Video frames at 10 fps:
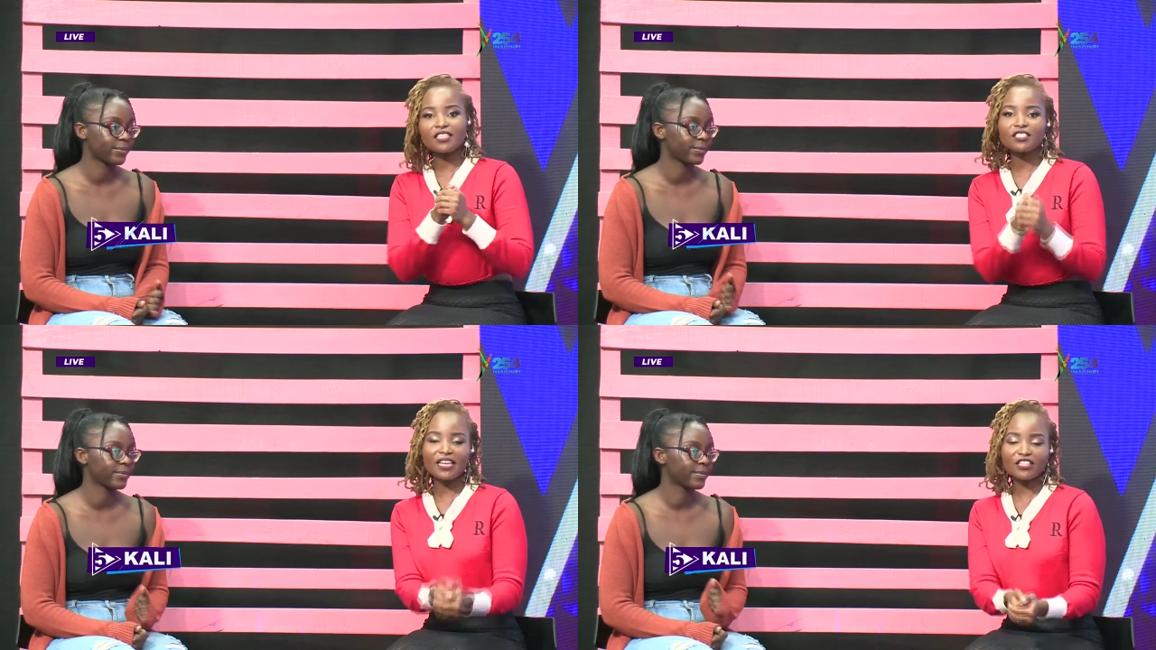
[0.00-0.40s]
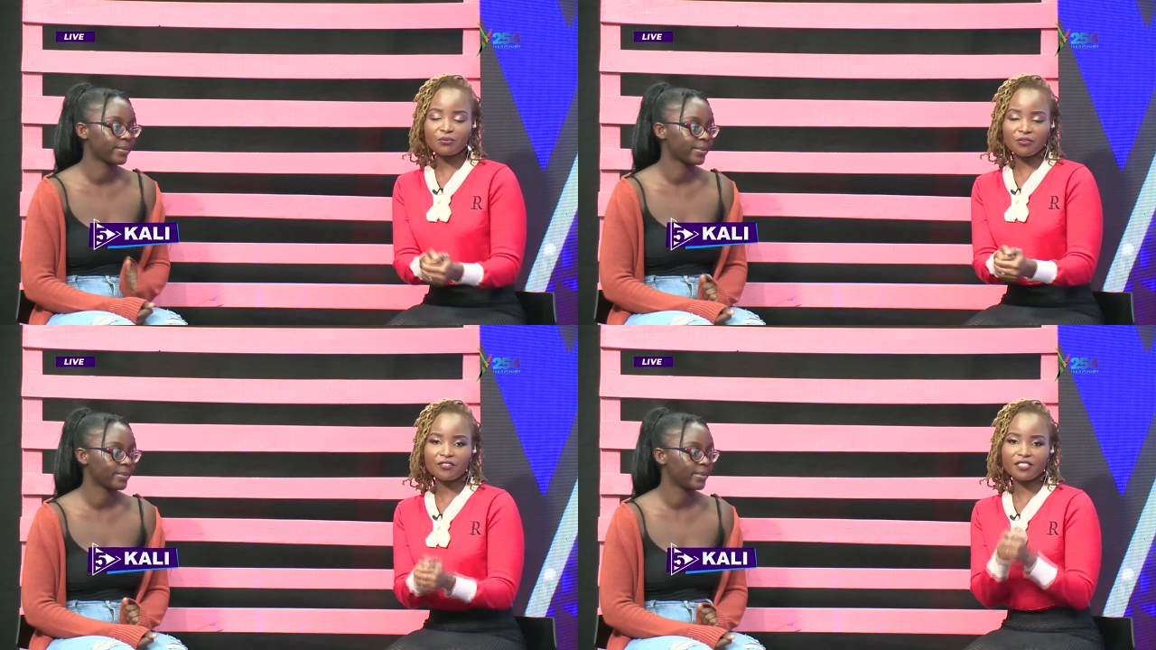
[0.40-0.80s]
Speaker 1: that you'd
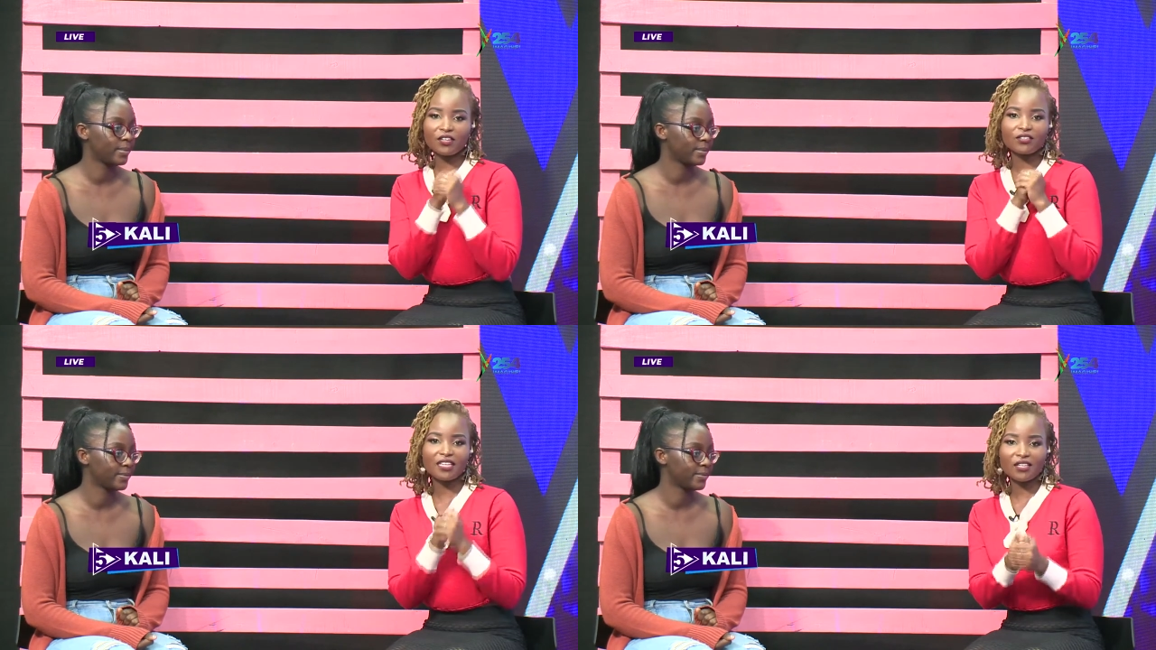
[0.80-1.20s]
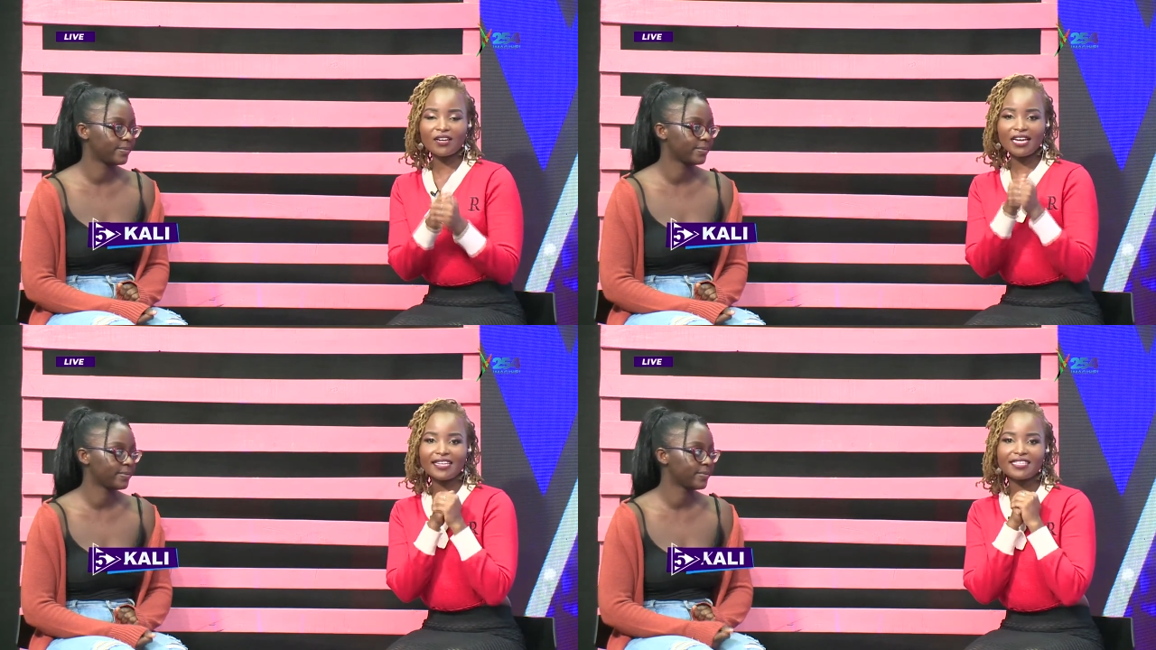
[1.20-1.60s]
like to be featured on
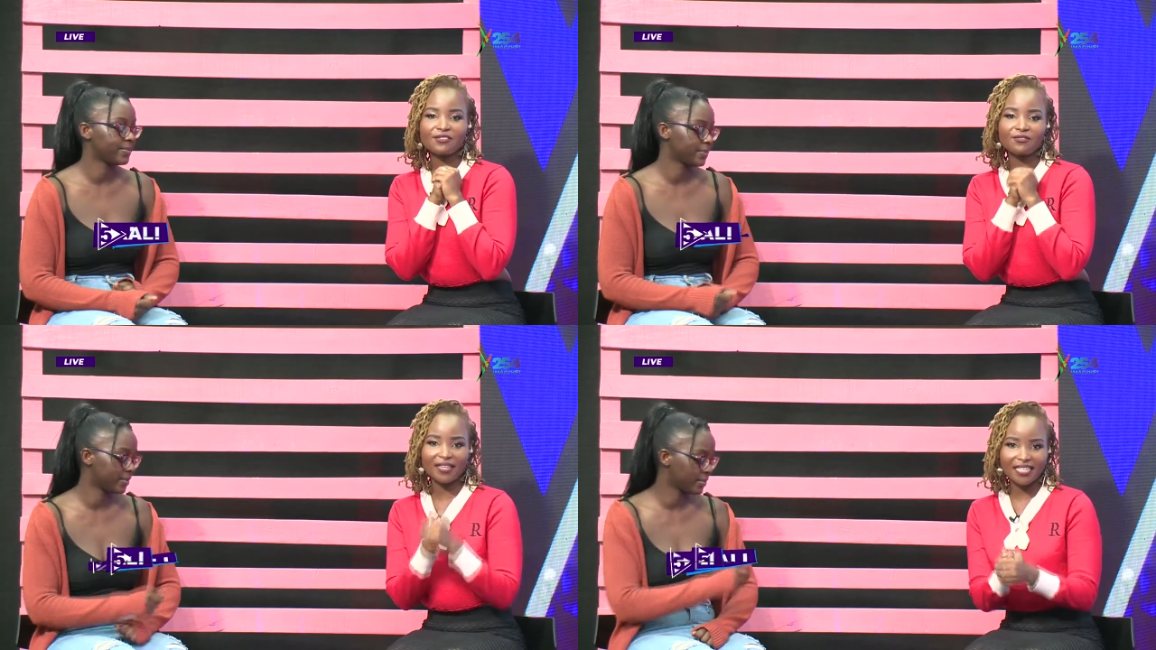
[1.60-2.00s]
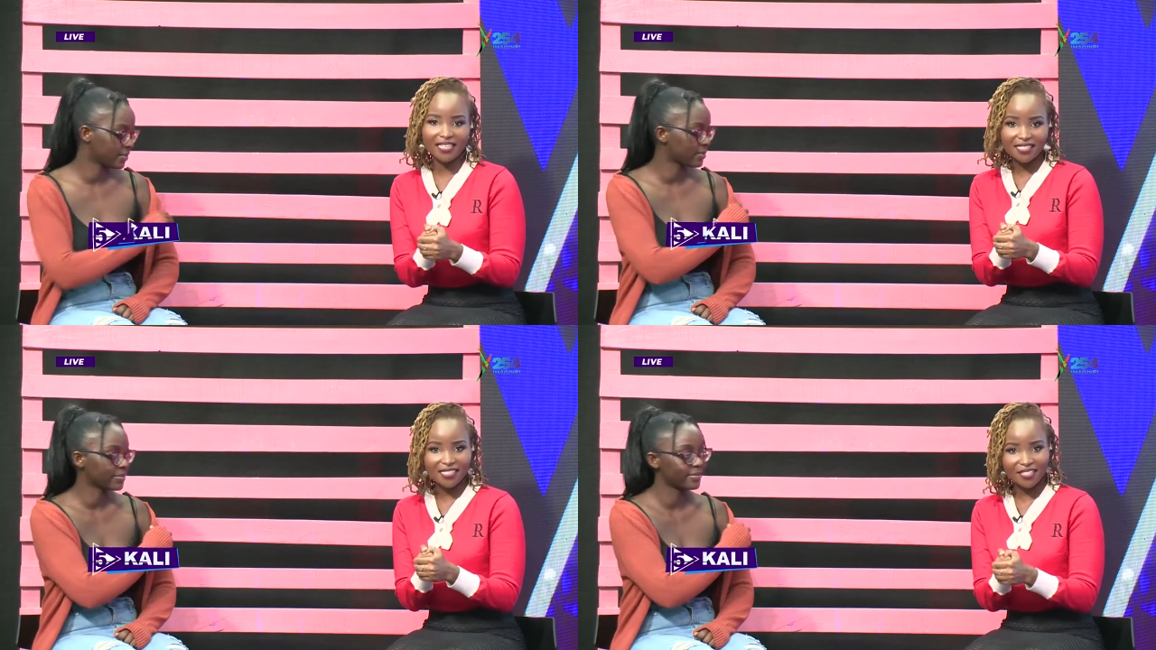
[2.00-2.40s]
Tano Kali's
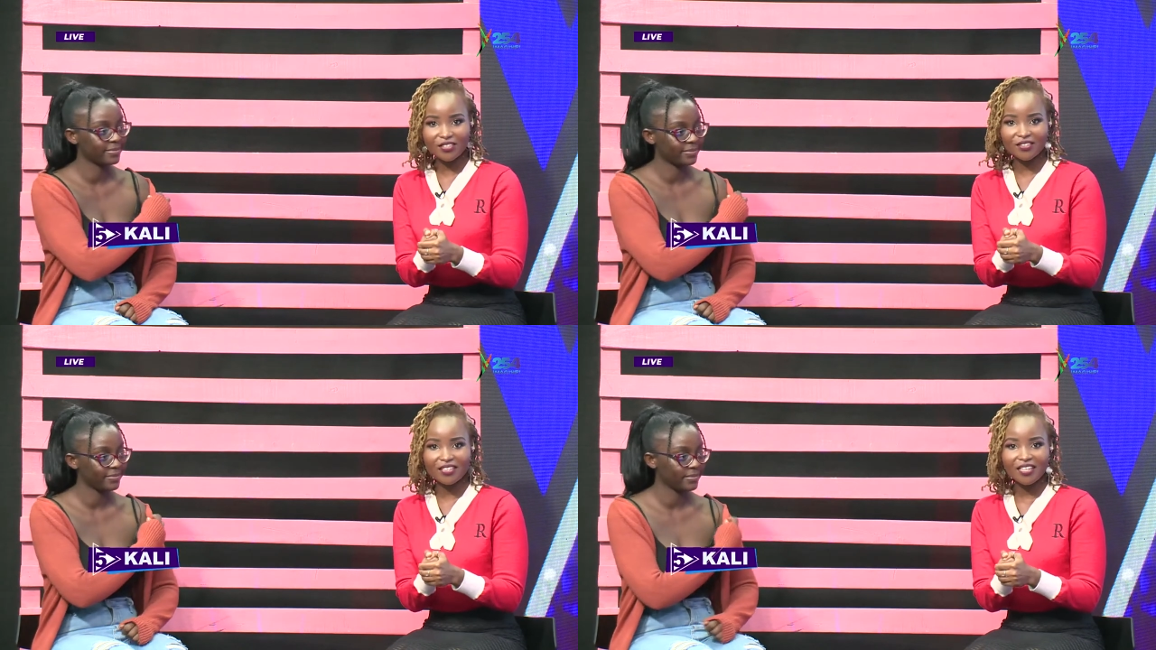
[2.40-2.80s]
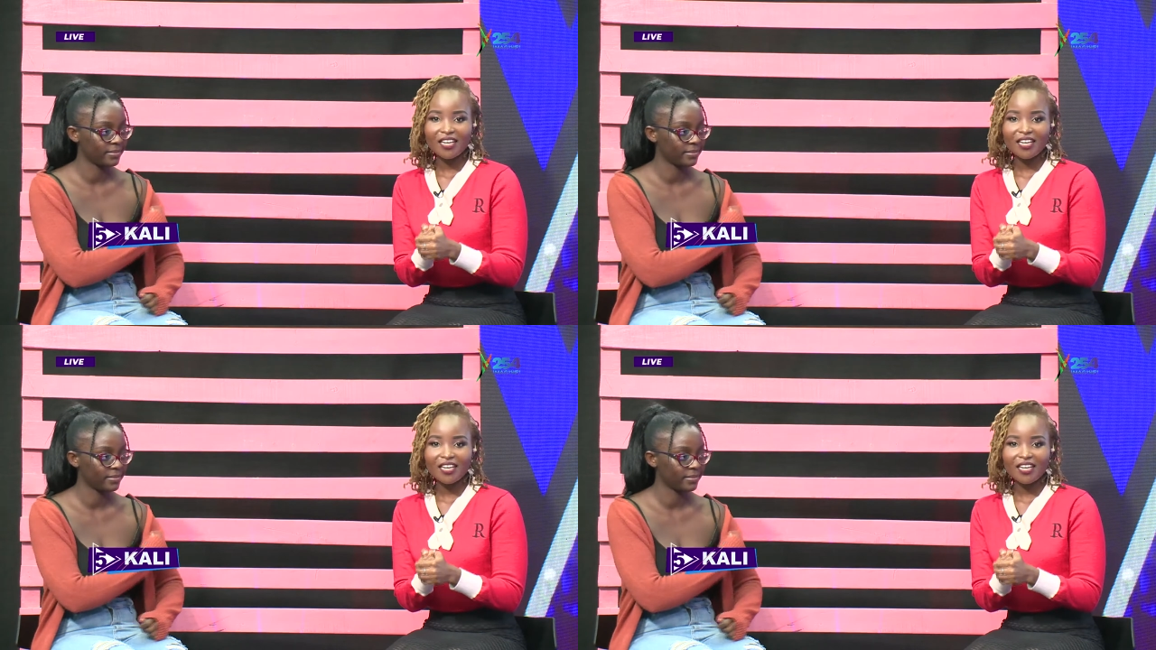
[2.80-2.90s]
Fun Guest. Sindio.